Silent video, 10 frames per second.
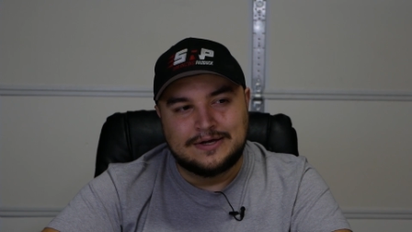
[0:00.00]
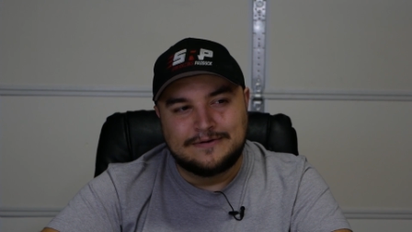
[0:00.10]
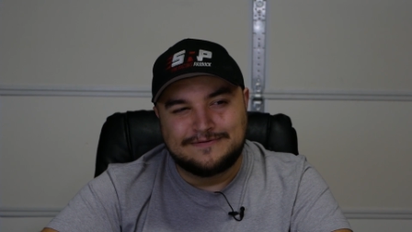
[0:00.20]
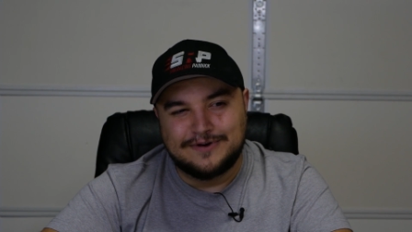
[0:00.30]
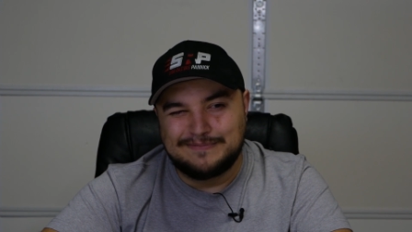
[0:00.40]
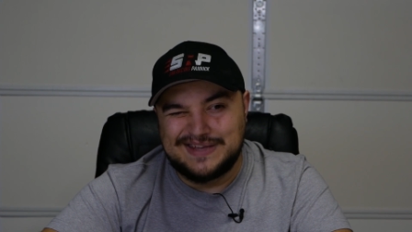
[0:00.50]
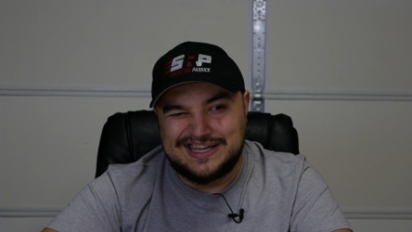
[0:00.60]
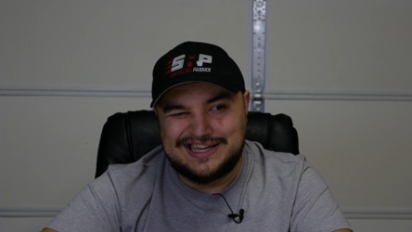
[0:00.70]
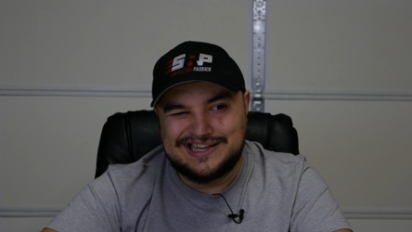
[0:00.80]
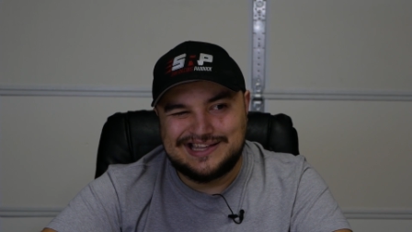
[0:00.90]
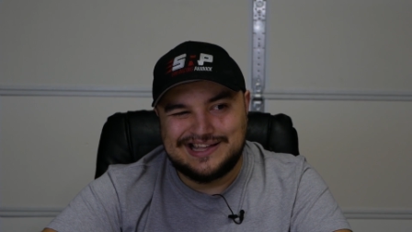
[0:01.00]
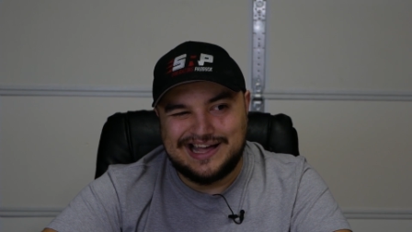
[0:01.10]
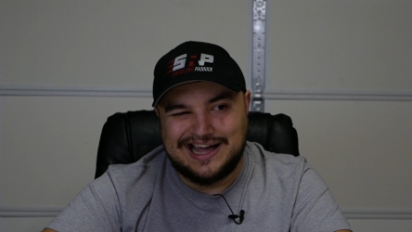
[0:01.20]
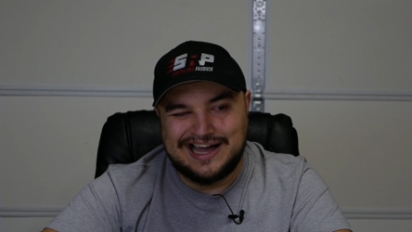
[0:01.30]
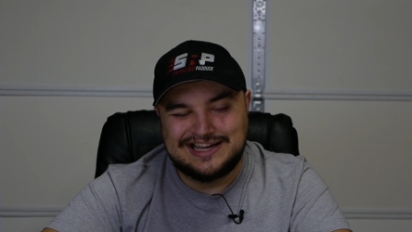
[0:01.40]
for me,
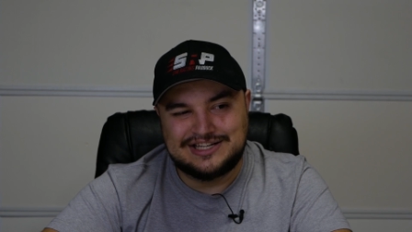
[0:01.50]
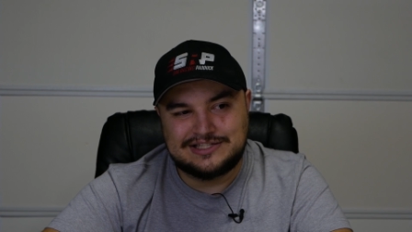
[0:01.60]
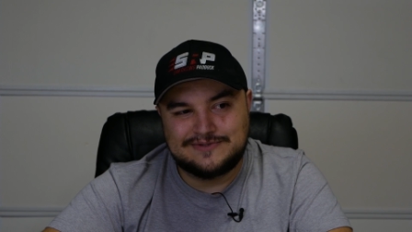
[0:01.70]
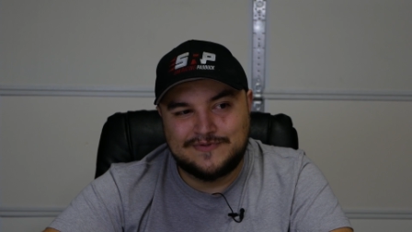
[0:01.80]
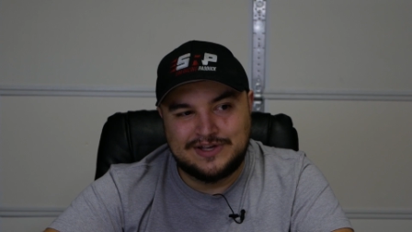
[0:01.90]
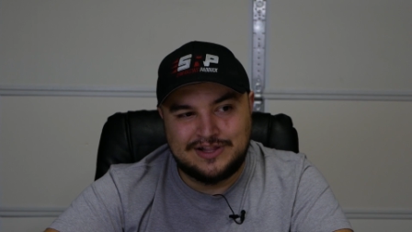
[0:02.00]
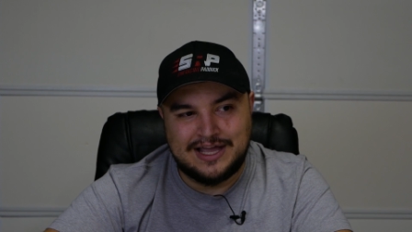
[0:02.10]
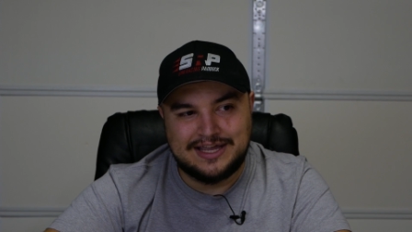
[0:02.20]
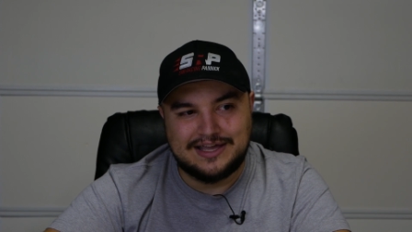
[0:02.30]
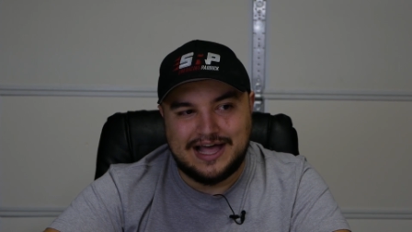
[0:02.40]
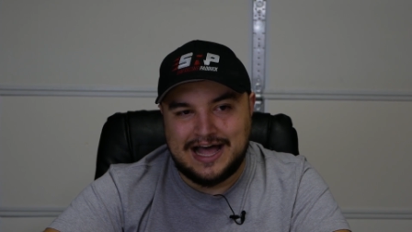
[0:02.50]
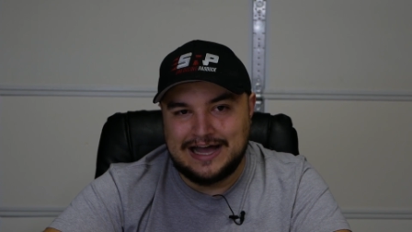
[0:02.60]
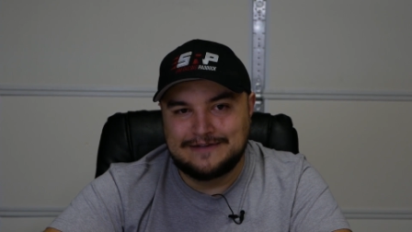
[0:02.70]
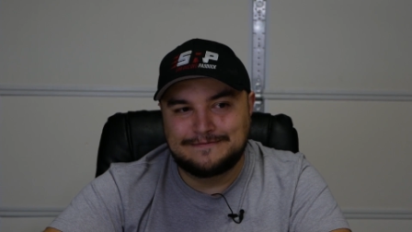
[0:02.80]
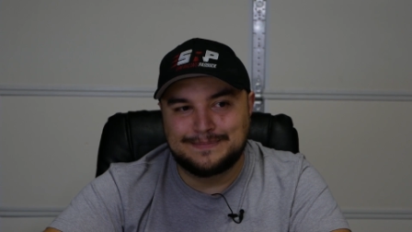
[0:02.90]
I just feel like
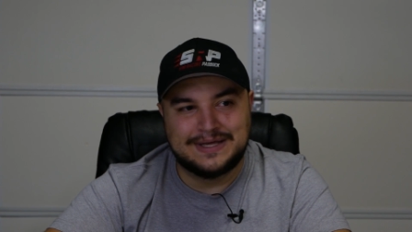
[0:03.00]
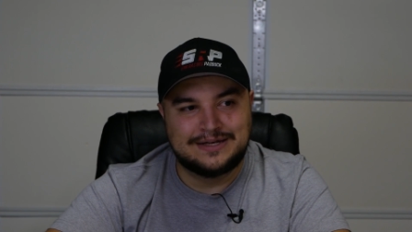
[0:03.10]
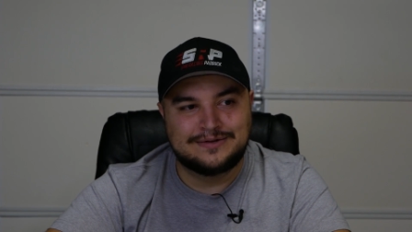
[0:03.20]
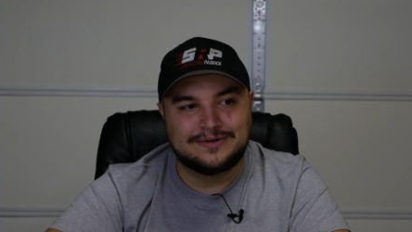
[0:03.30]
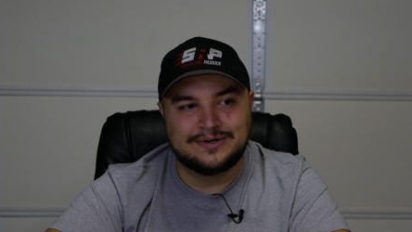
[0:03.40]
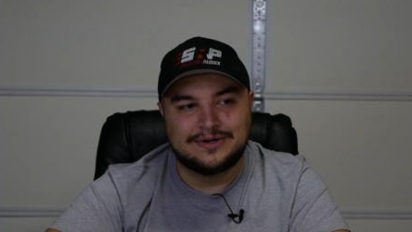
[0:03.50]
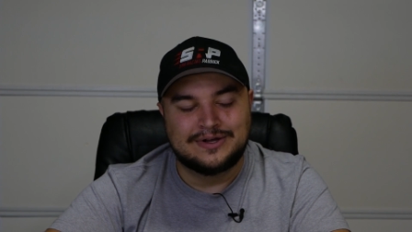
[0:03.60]
I've been